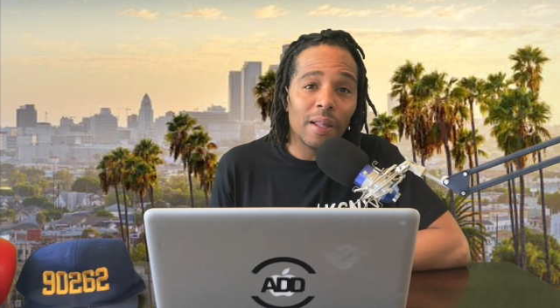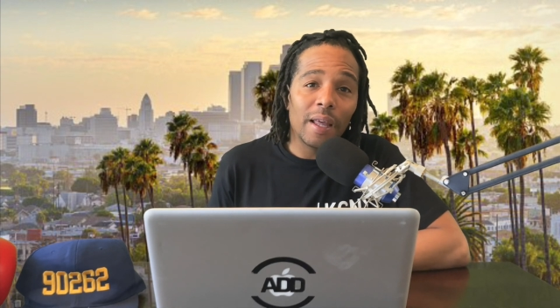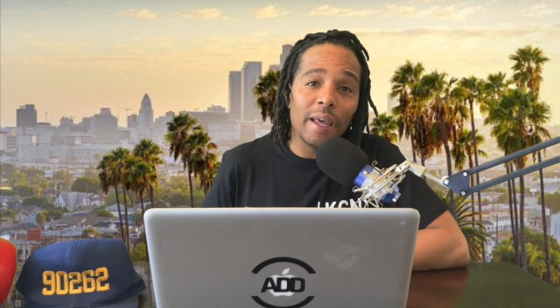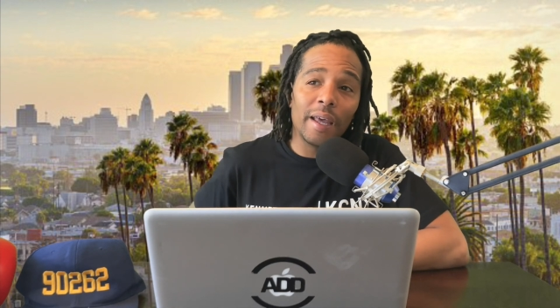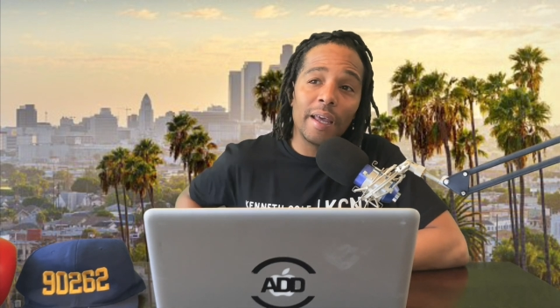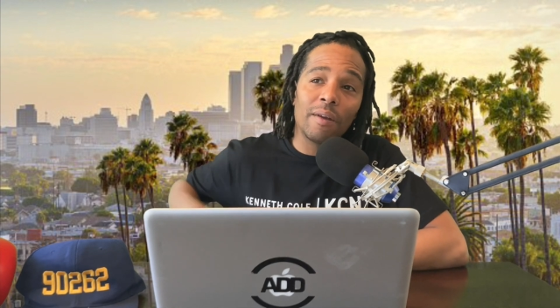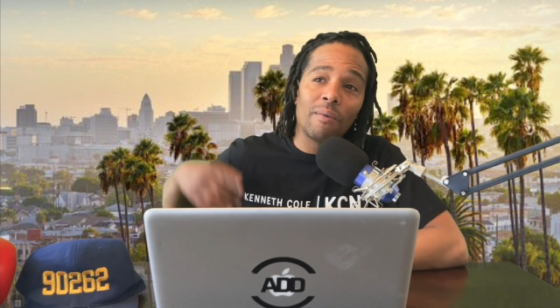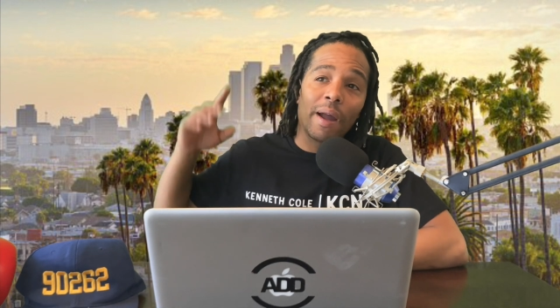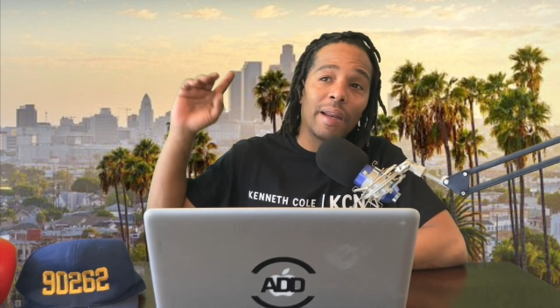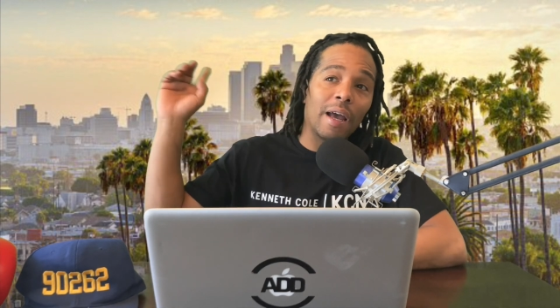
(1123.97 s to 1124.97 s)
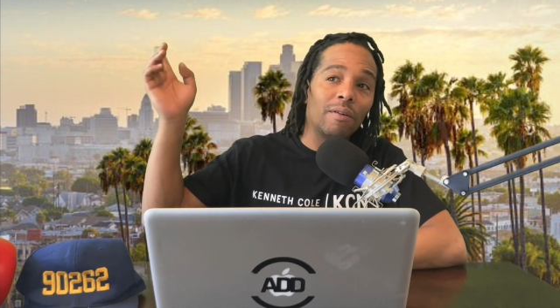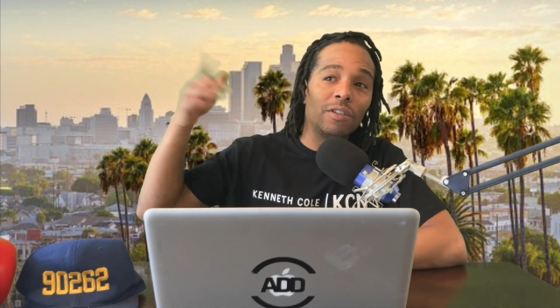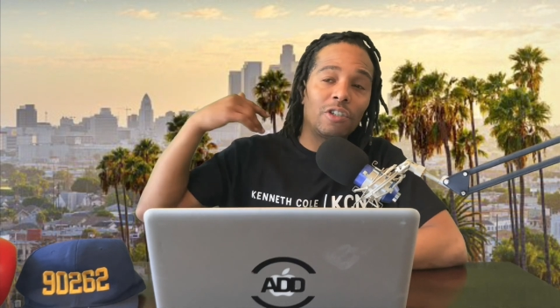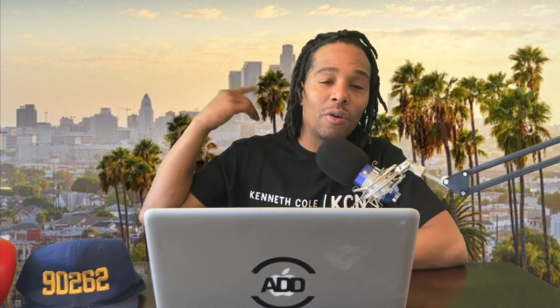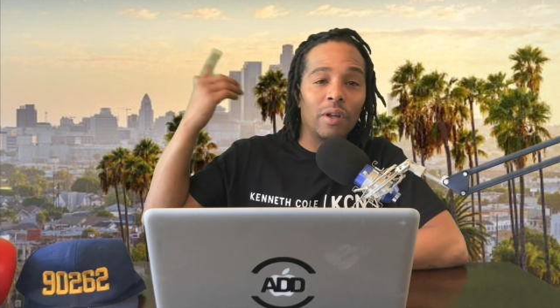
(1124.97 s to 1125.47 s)
and right now it's
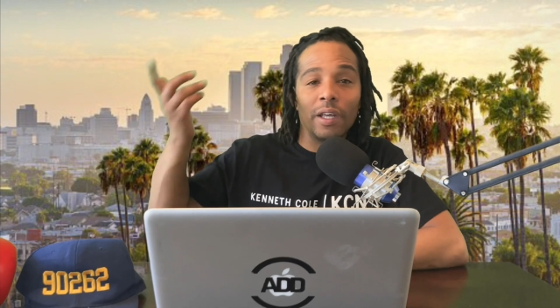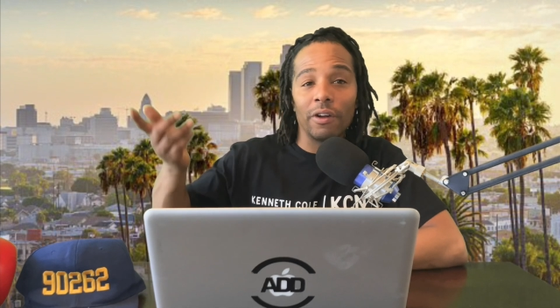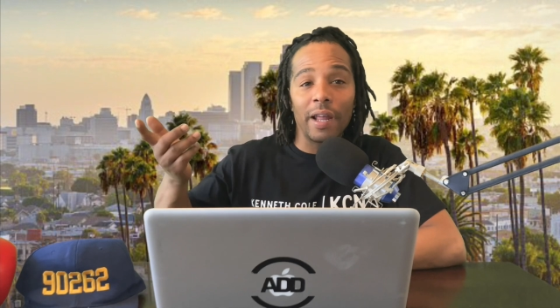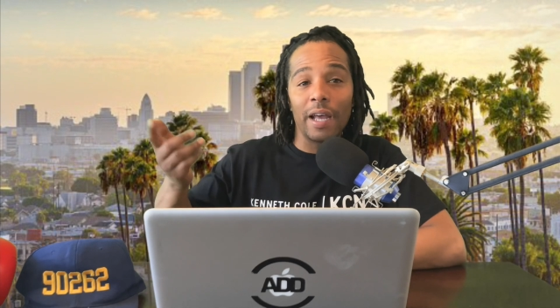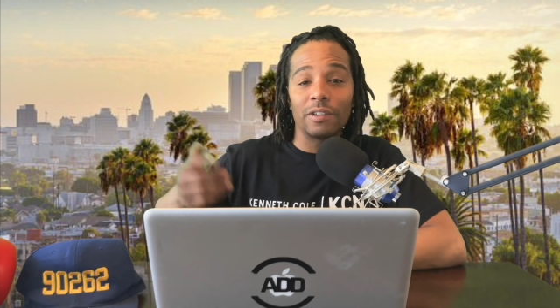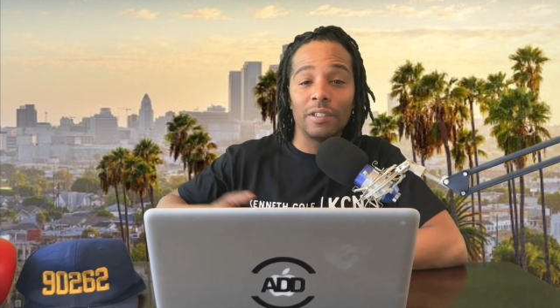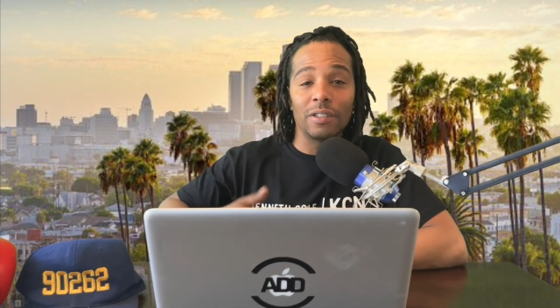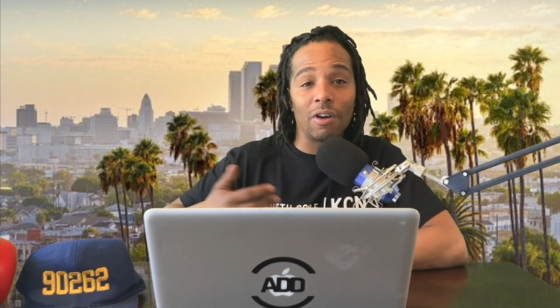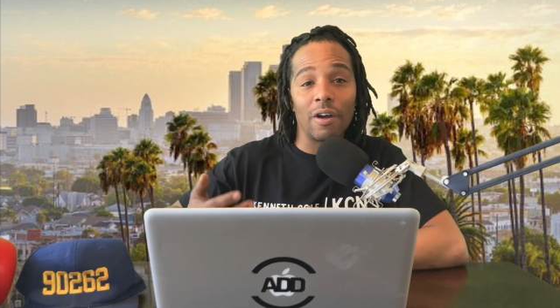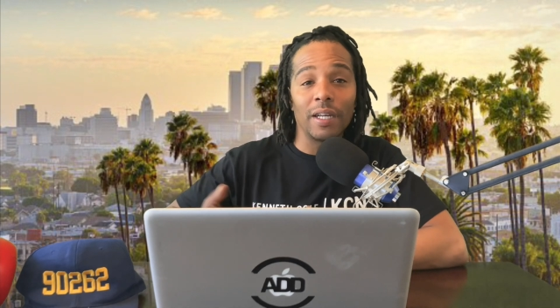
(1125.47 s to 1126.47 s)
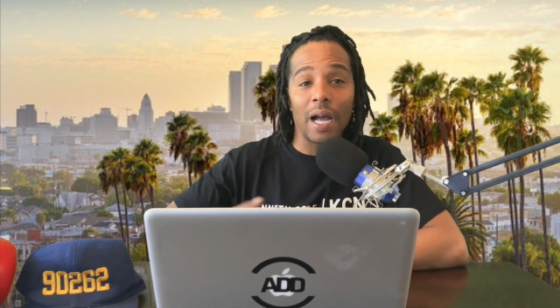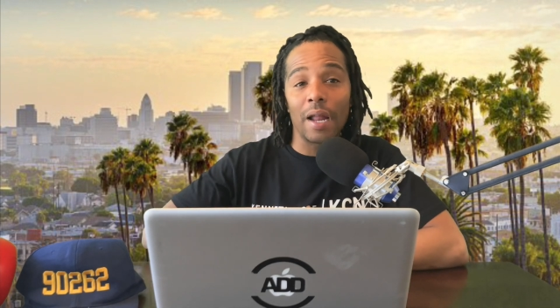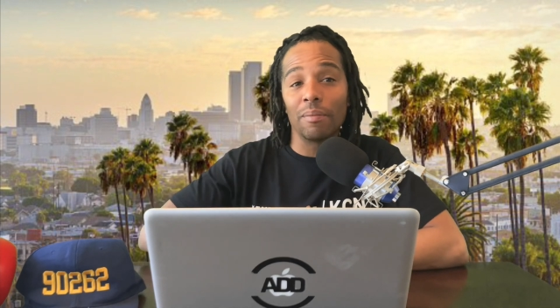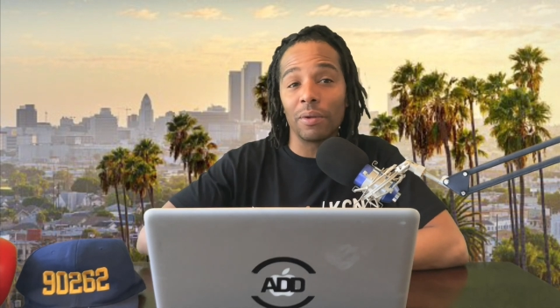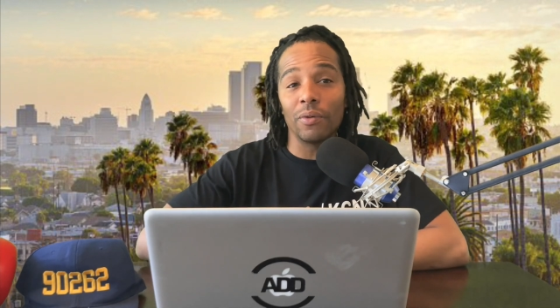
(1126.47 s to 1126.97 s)
showing internationally. It's already kind
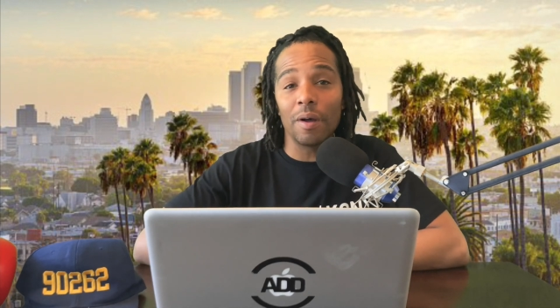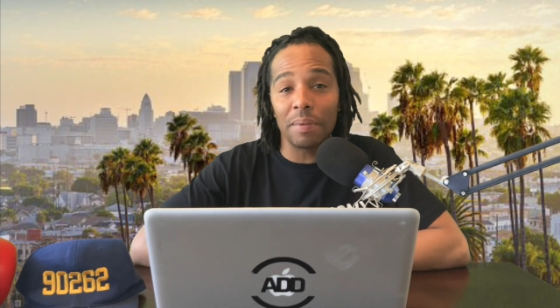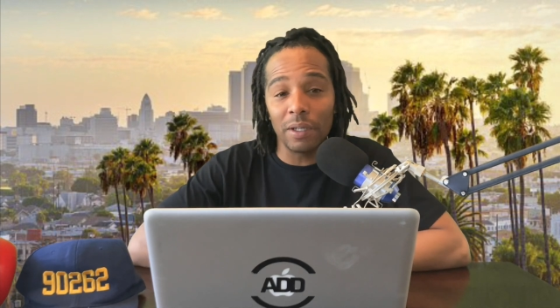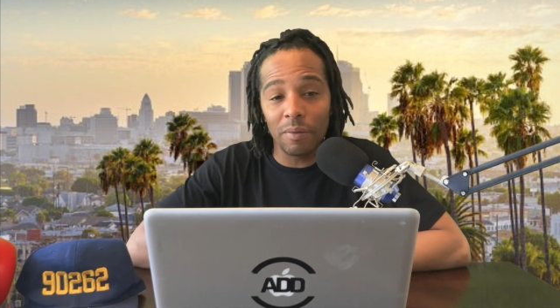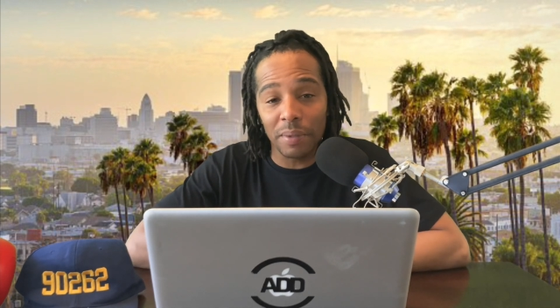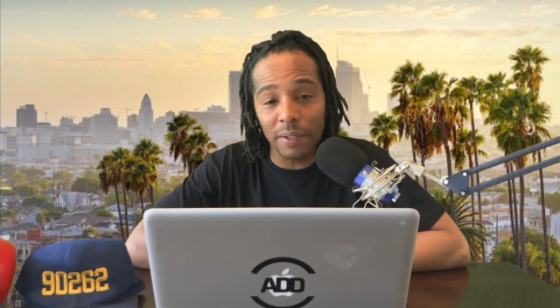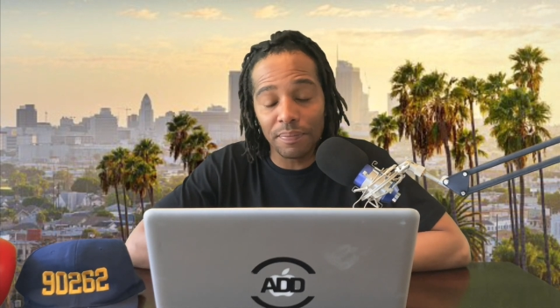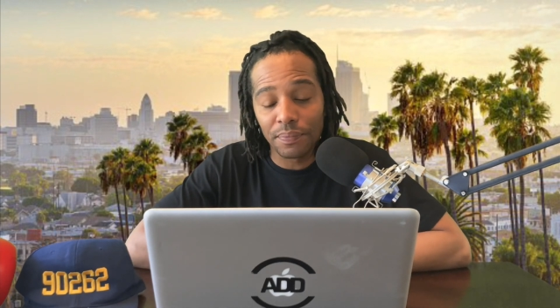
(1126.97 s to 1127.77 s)
of blew up a little bit.